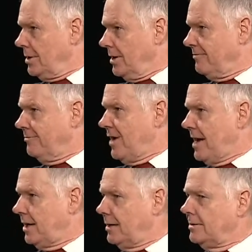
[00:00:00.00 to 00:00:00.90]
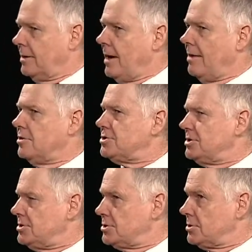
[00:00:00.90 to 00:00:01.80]
of the Vatican ever
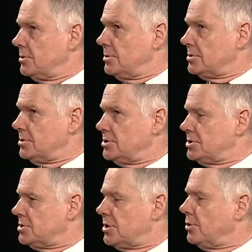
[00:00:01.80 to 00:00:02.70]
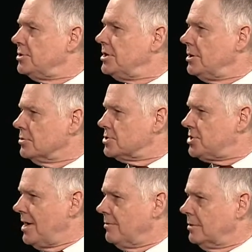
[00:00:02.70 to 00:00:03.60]
since
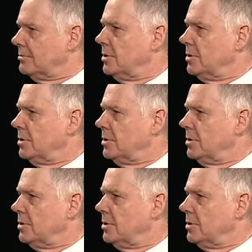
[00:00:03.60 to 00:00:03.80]
1307,